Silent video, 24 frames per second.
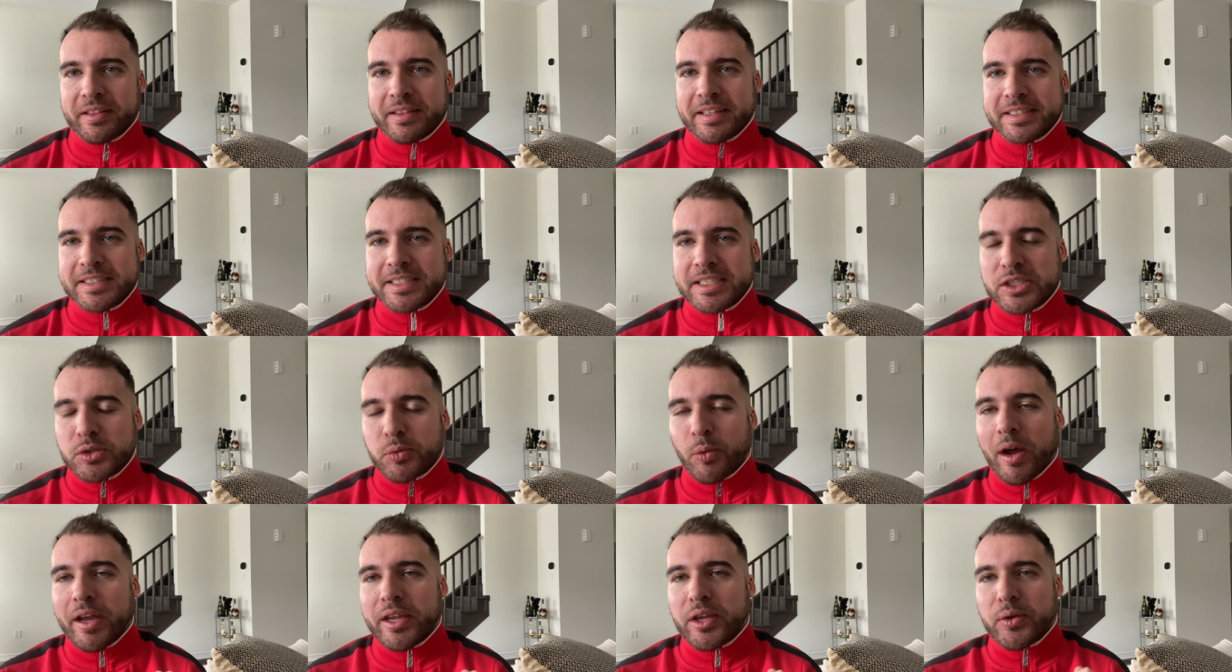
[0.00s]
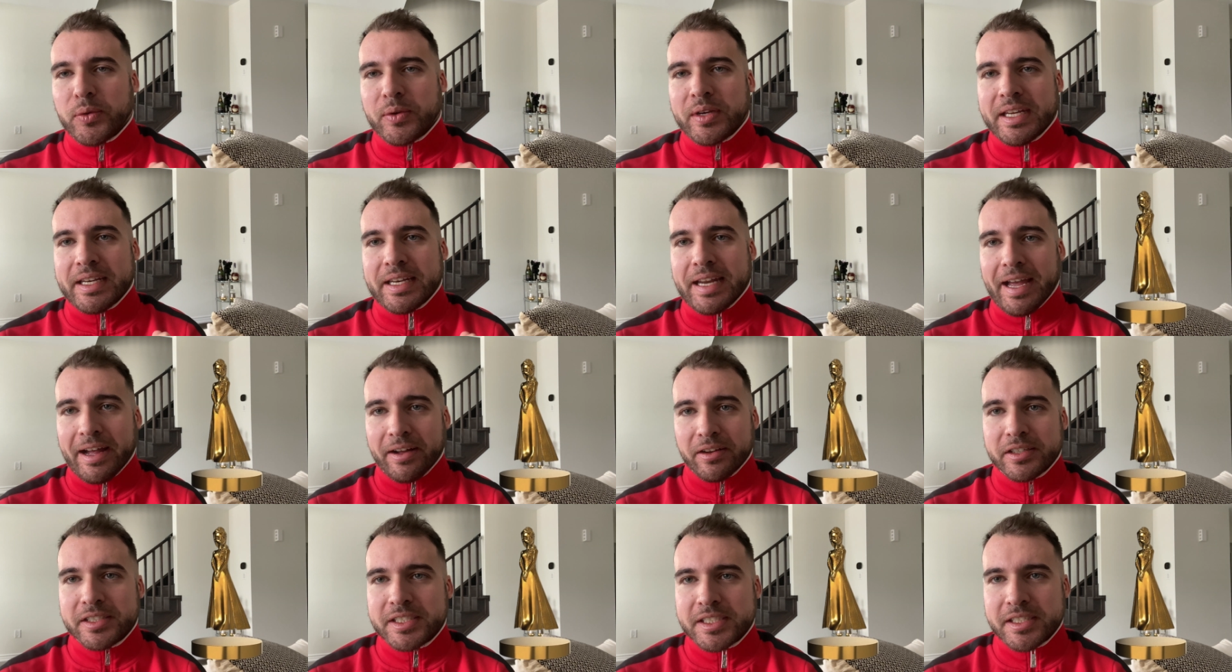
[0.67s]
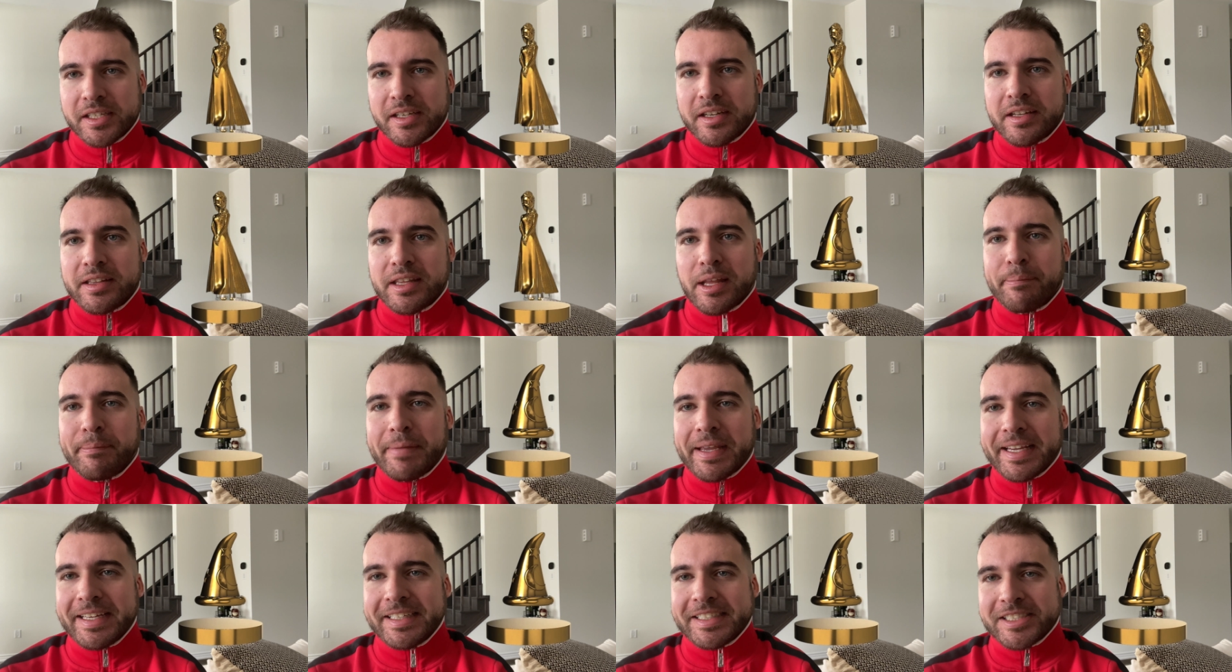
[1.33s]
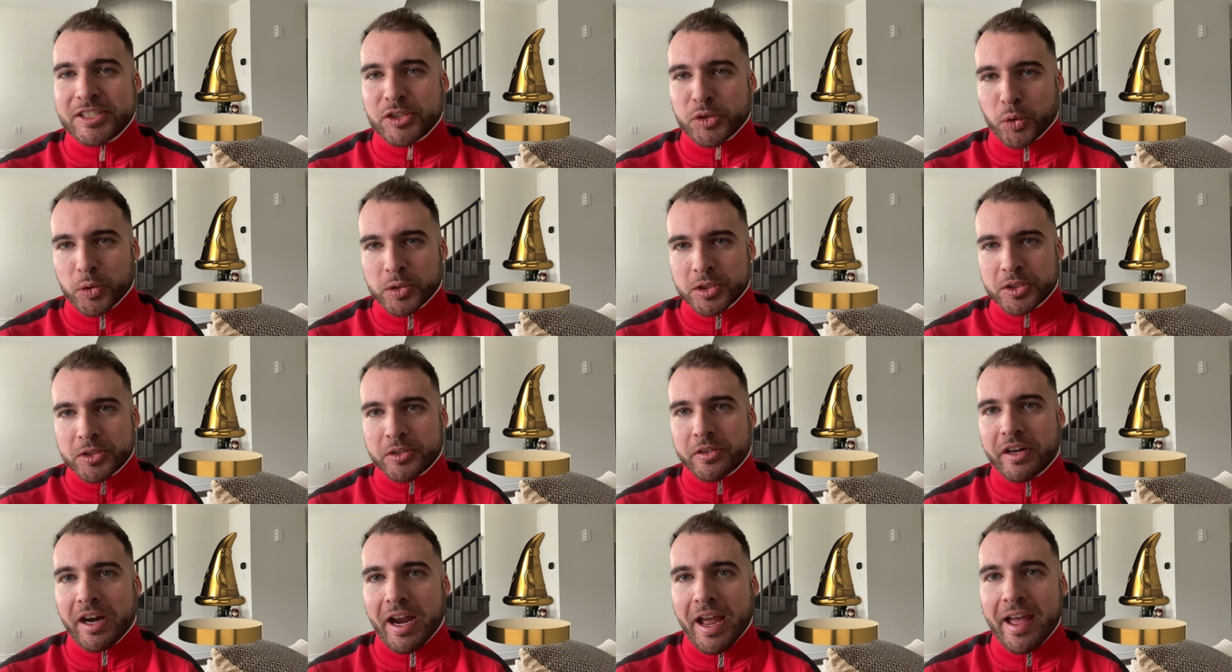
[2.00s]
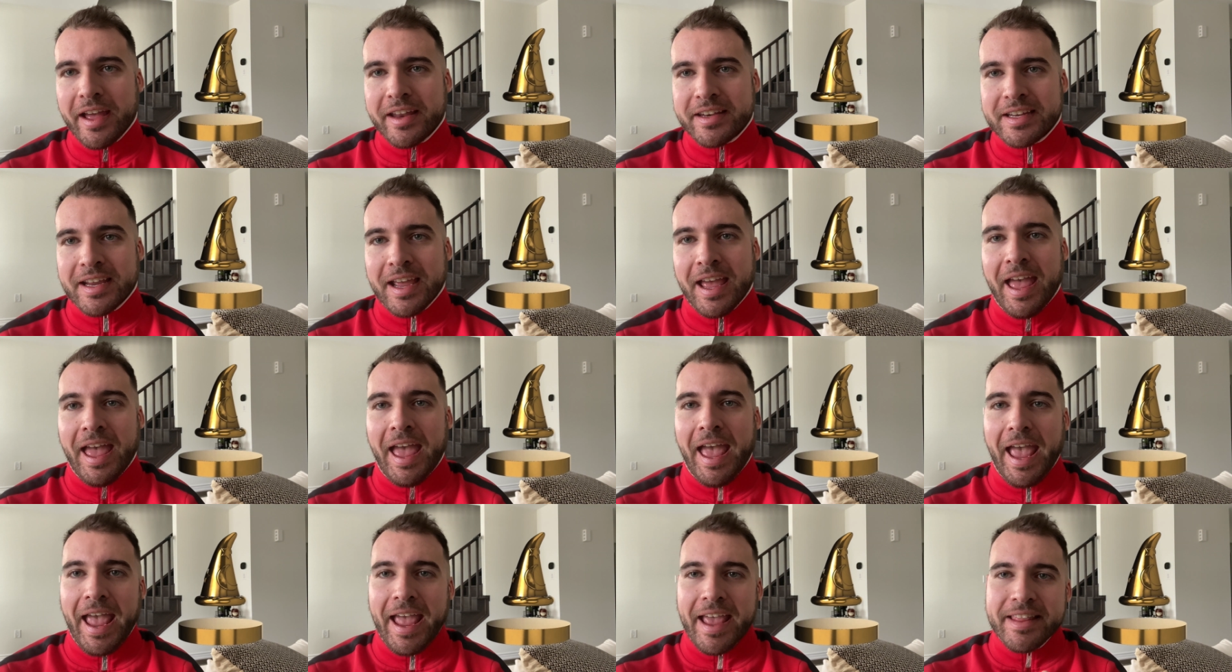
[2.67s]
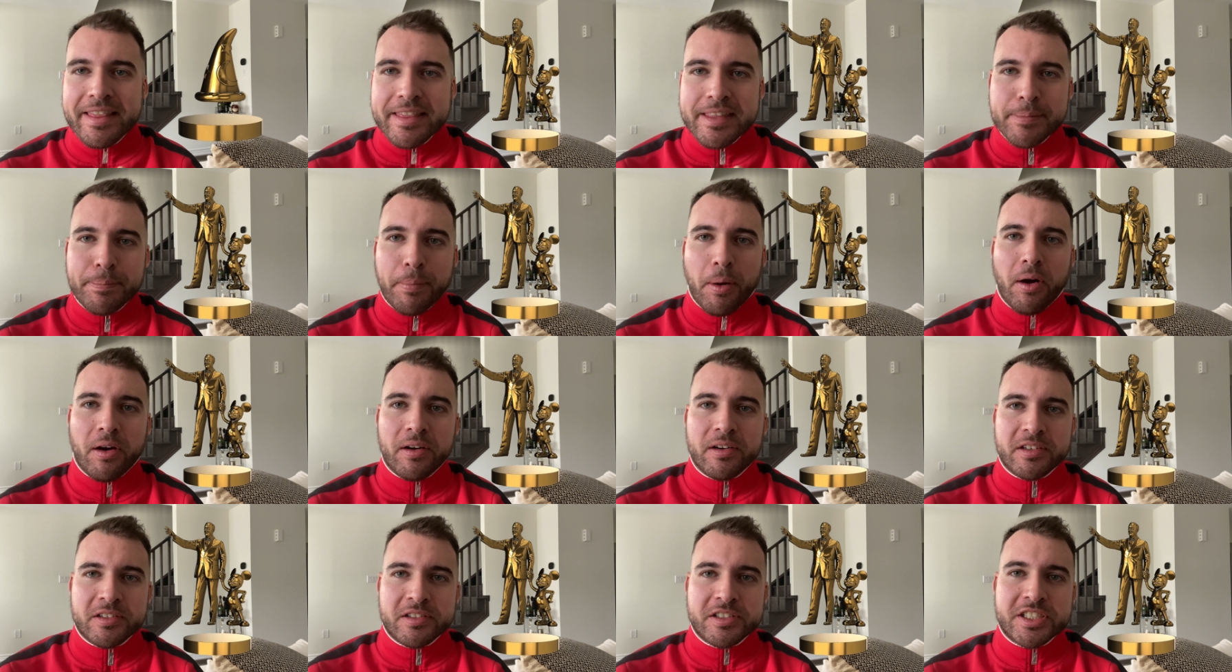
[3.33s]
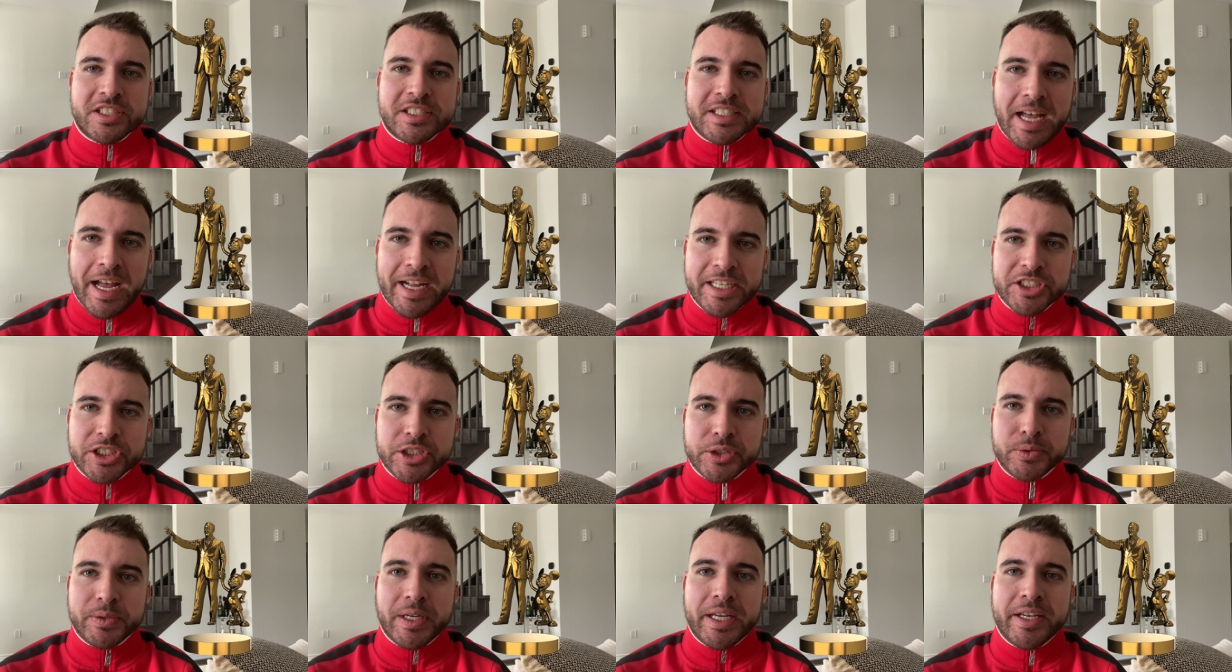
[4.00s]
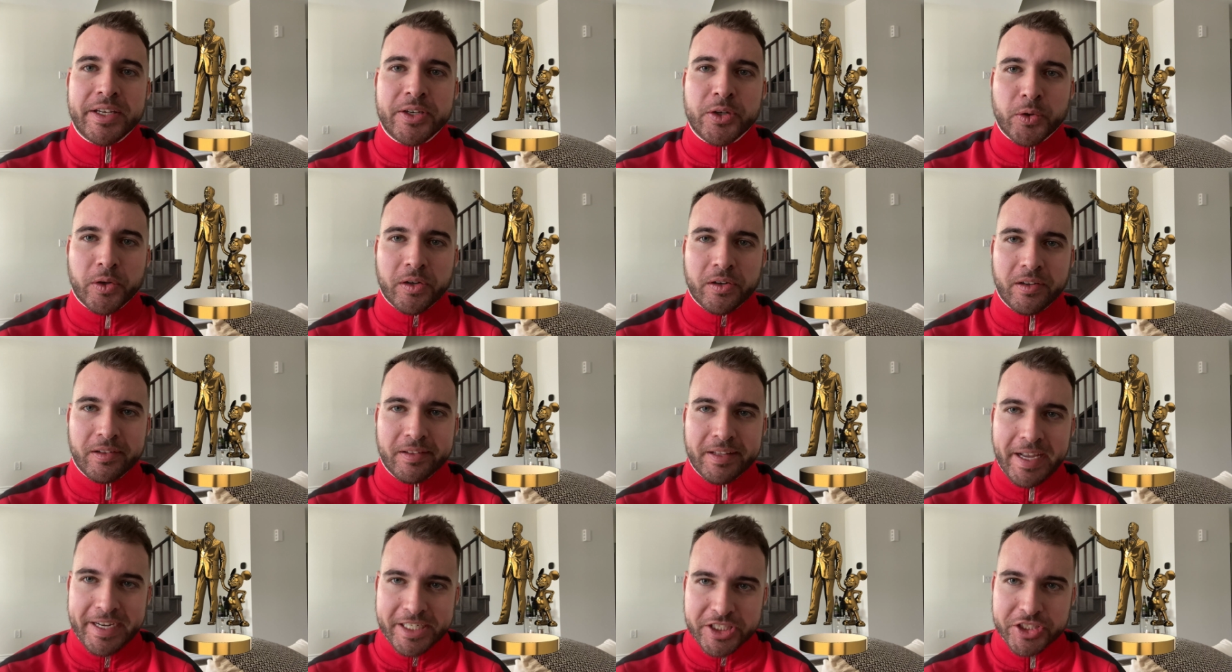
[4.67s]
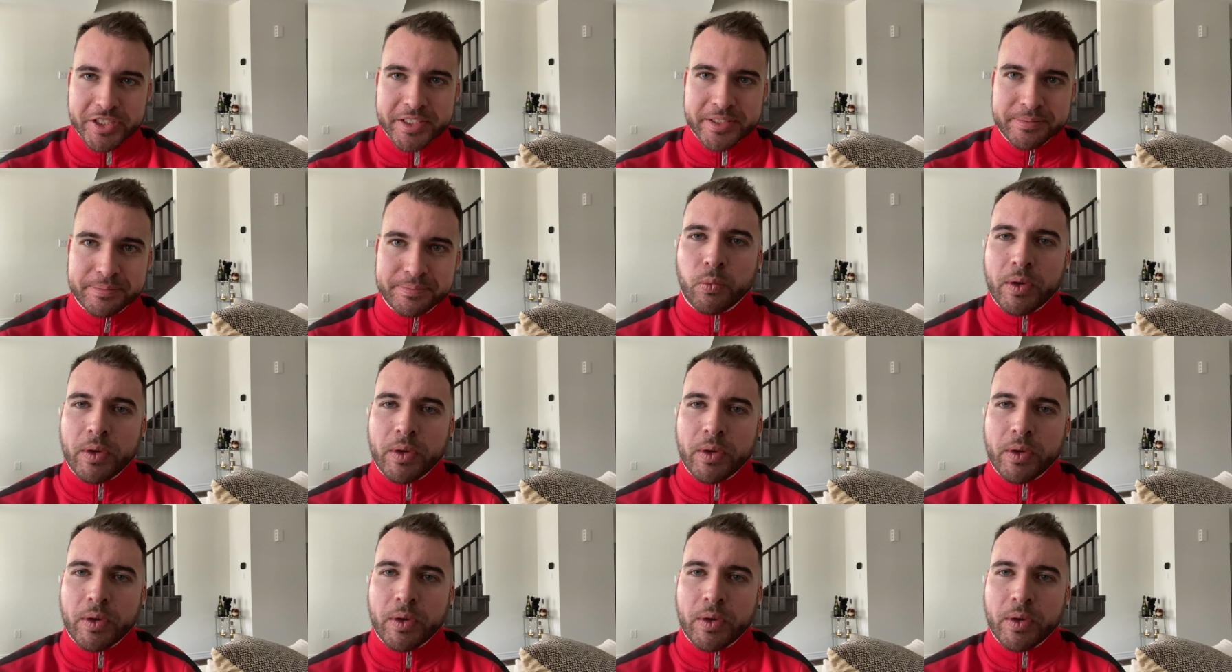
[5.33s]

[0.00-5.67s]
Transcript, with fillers: This is why you need Elsa, the Mickey Sorcerer hat, and the partner statue in your collection.